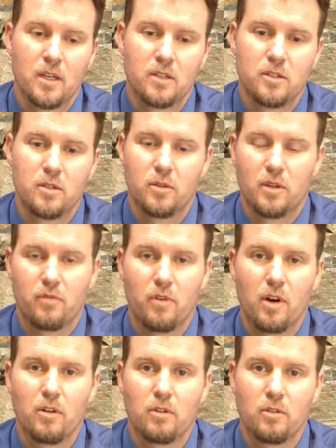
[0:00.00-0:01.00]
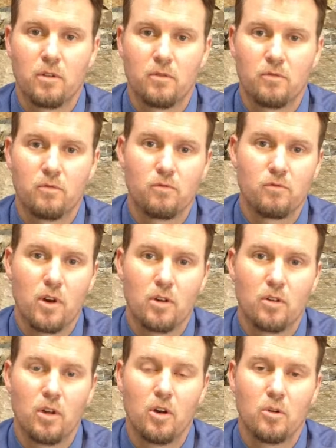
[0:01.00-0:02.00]
to the frontal
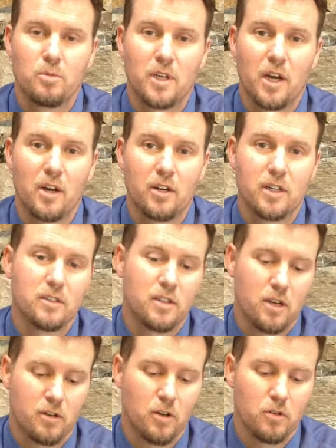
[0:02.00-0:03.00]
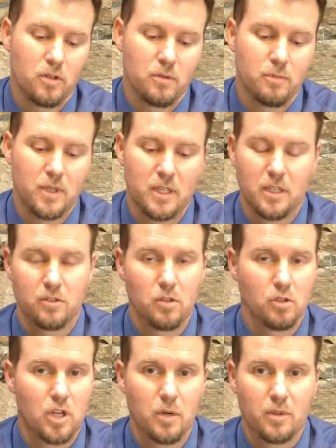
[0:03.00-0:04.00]
lobes in areas that are known to be
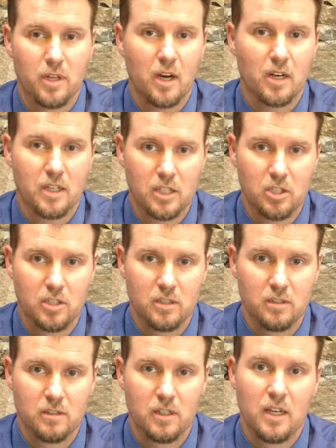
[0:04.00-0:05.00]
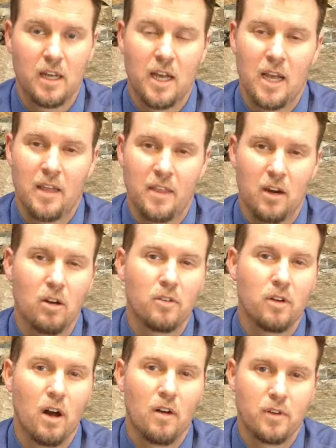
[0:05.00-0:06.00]
associated with cognition, and that
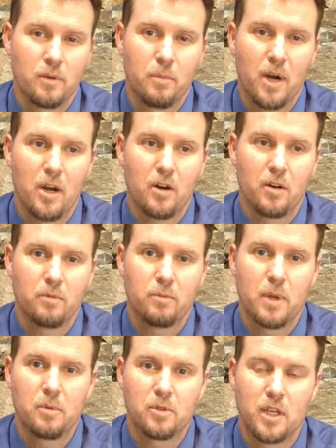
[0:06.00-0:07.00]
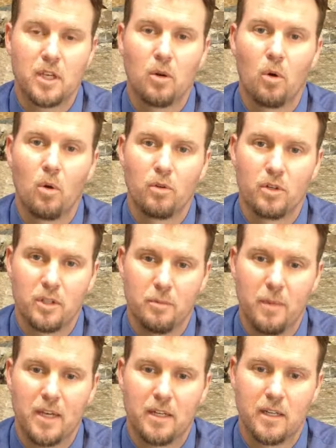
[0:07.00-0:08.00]
all often are impaired in people as they get older and
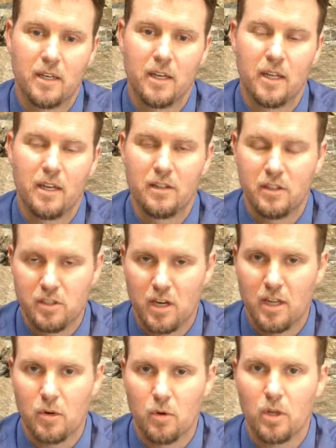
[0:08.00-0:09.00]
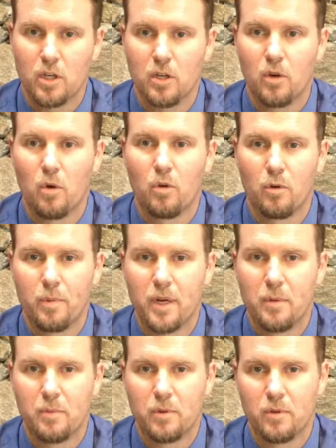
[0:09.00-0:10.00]
demented. And in this study, they were looking at older
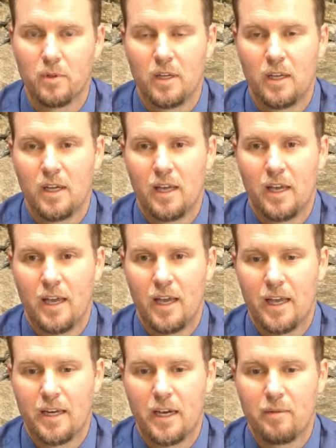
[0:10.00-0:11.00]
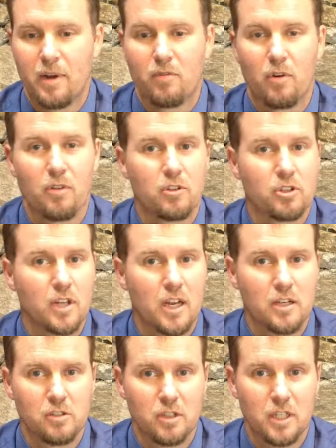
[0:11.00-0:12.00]
people. And now further
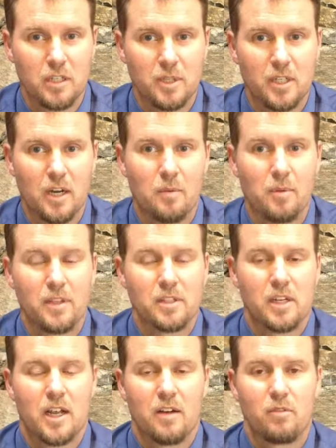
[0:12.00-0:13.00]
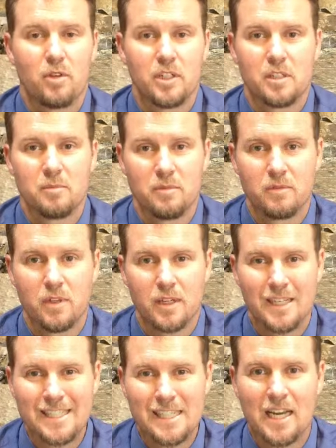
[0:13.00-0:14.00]
studies will need to be done, but this could have really some
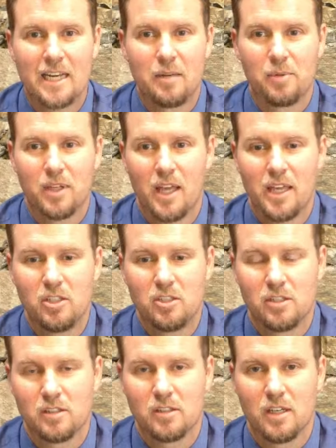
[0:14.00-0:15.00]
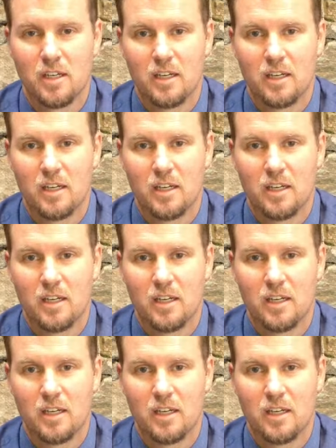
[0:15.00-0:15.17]
exciting implications